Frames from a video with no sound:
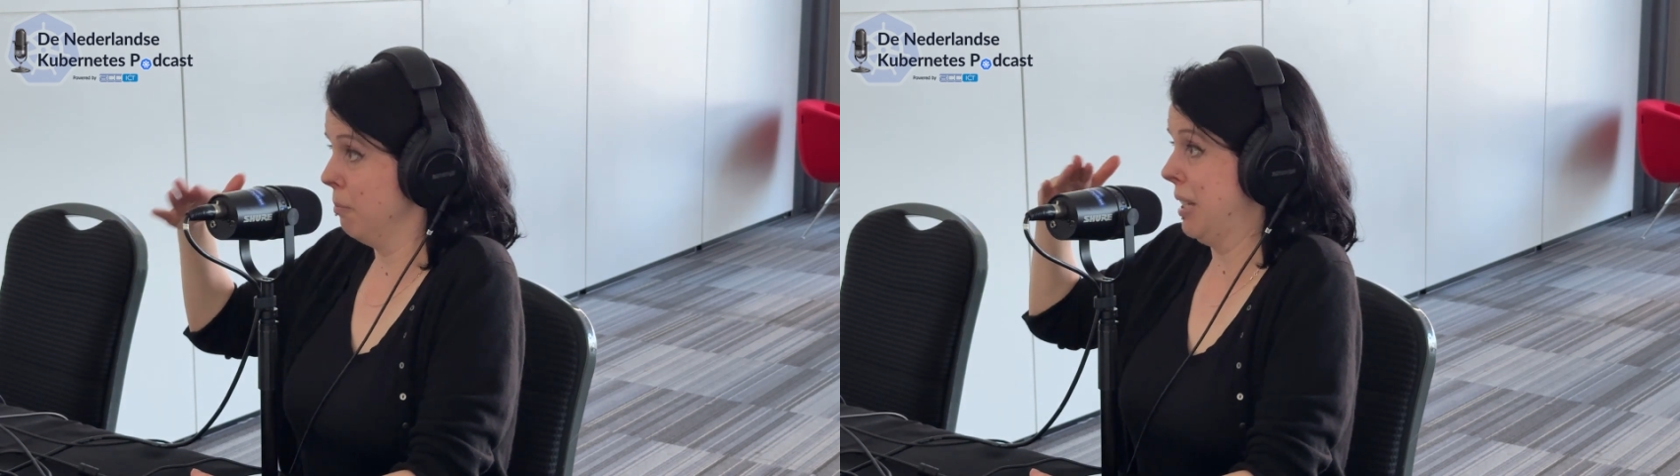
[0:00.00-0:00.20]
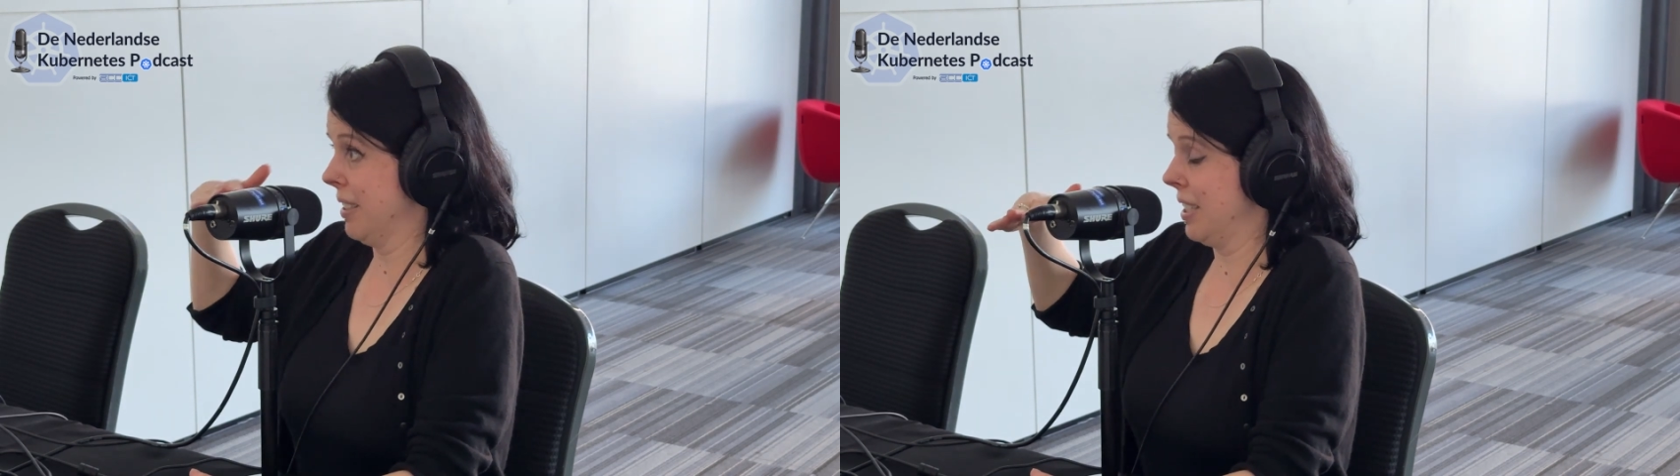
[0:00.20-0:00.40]

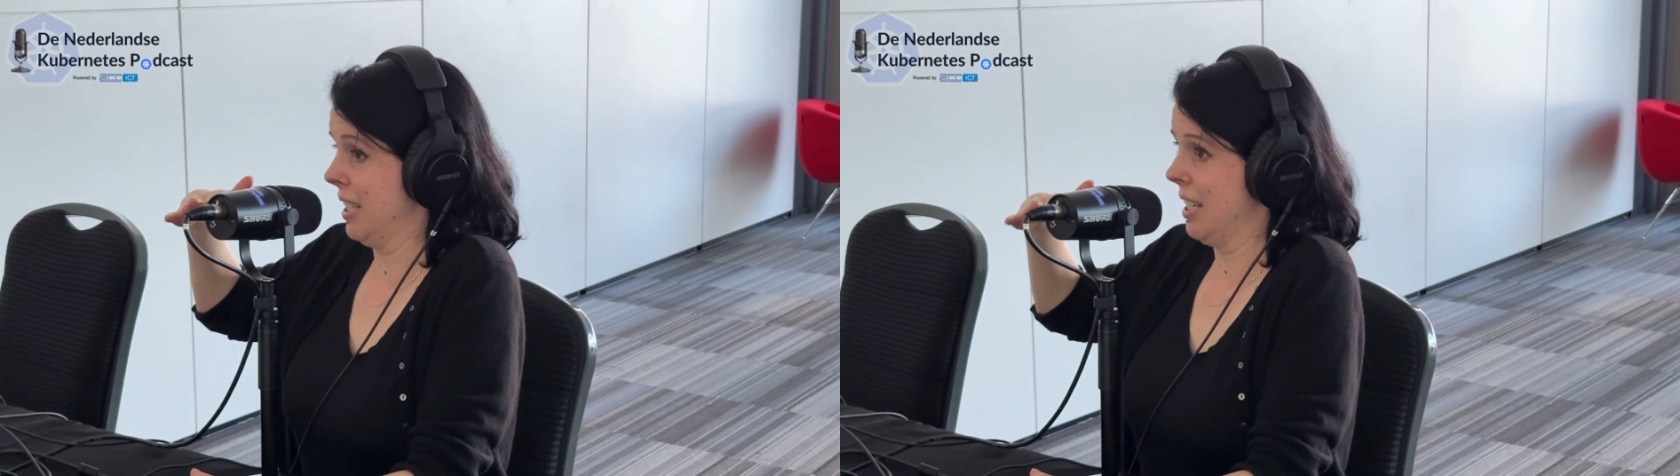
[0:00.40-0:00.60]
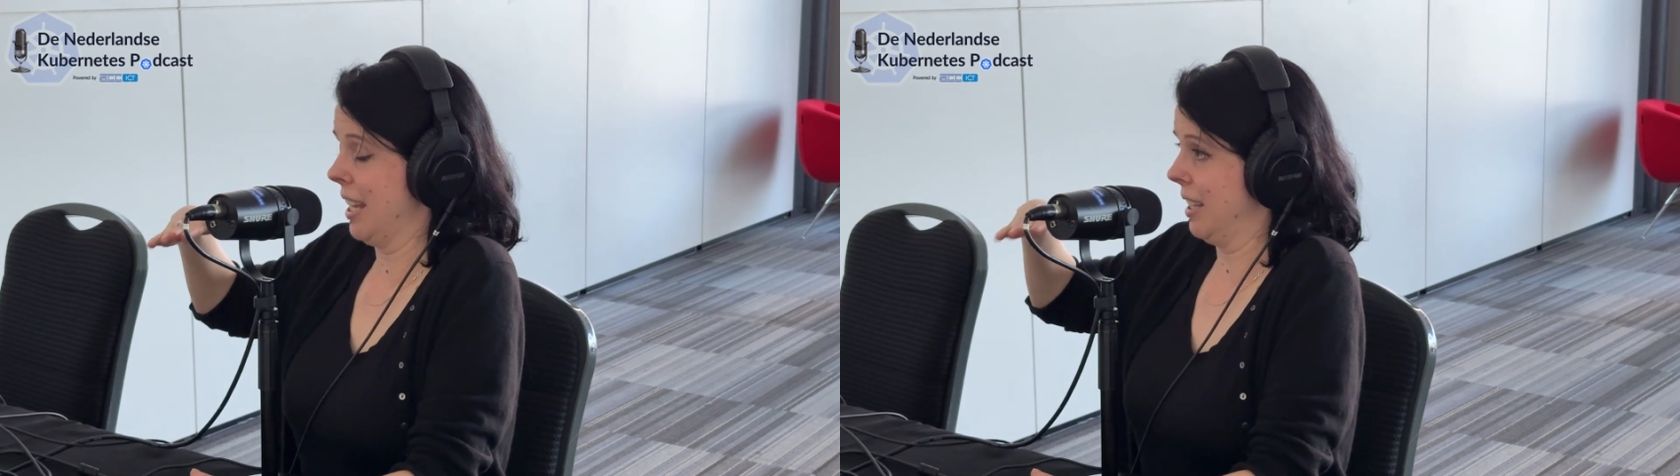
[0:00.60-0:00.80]
built
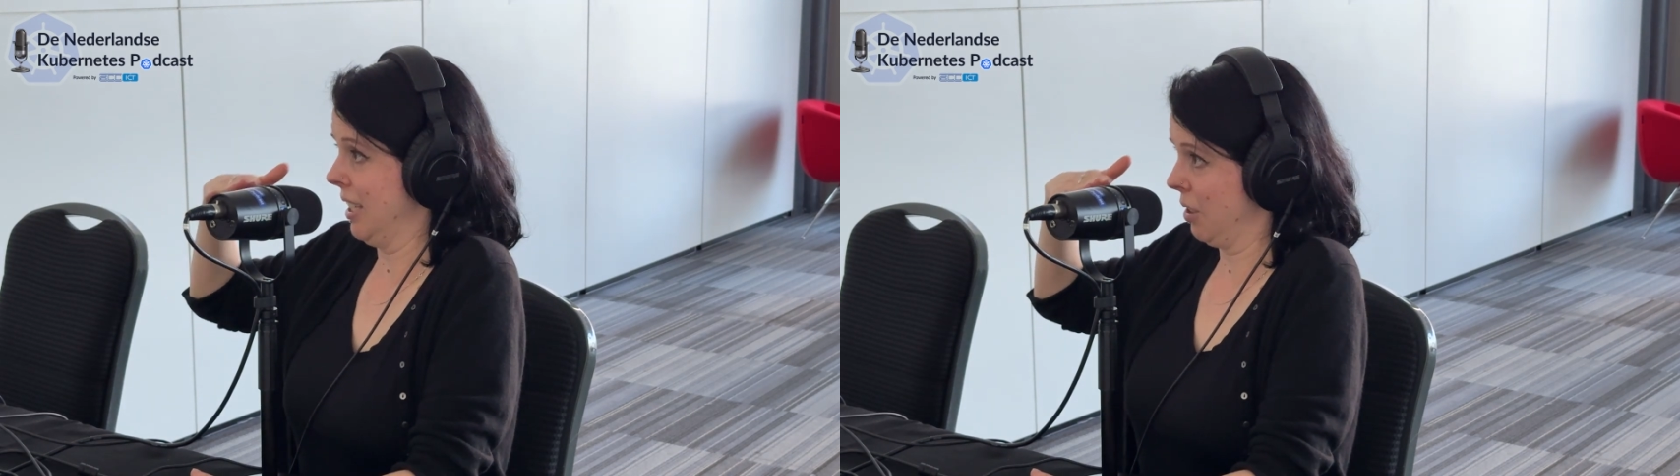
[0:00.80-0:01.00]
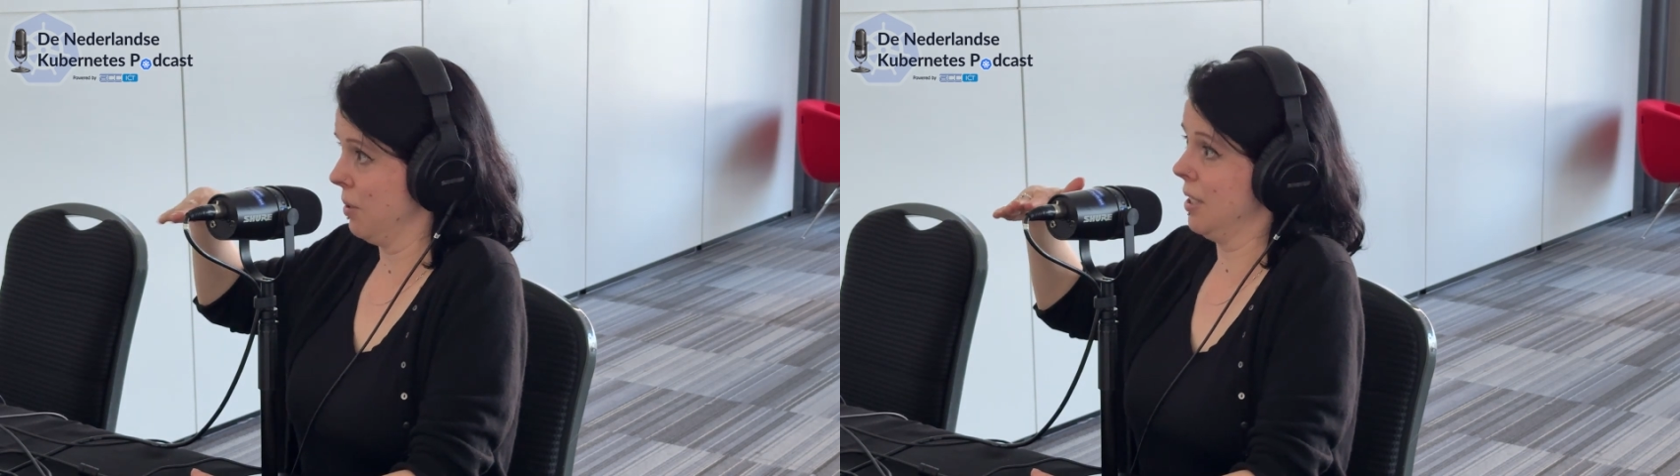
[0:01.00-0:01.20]
in at the
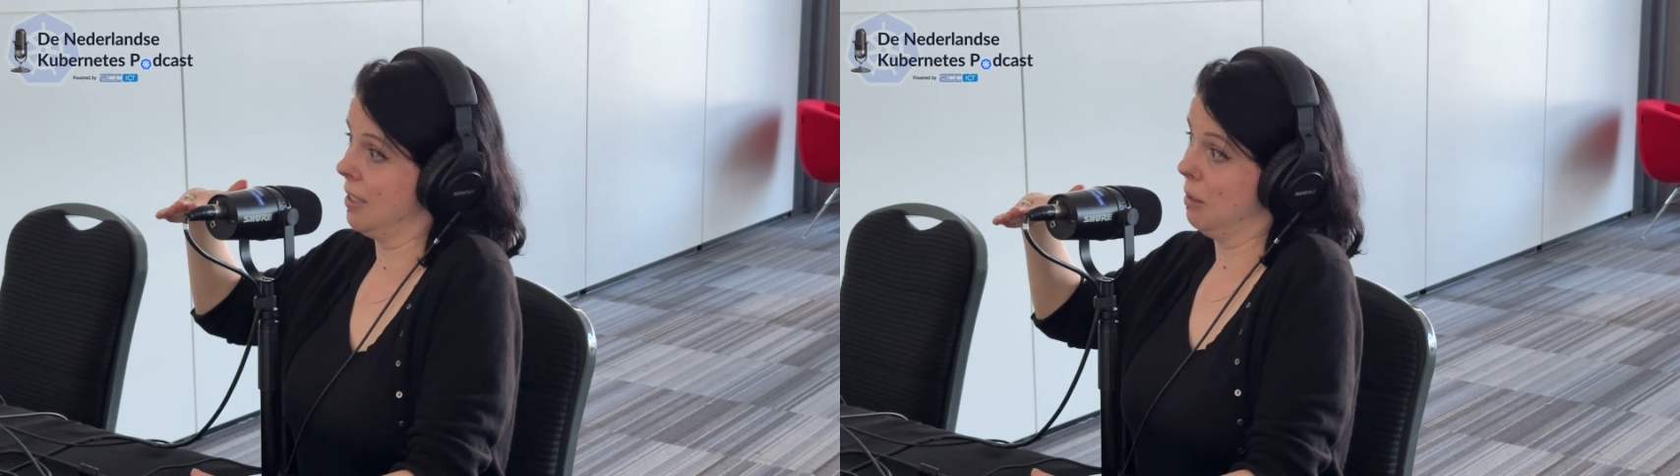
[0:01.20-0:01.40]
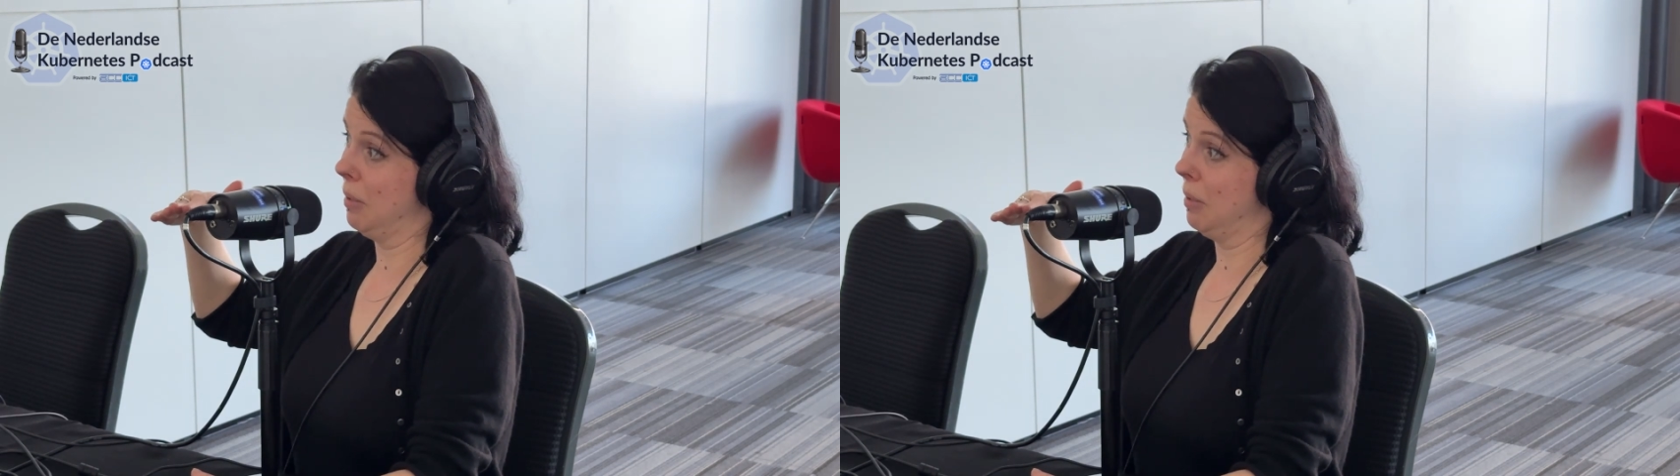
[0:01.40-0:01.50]
ecosystem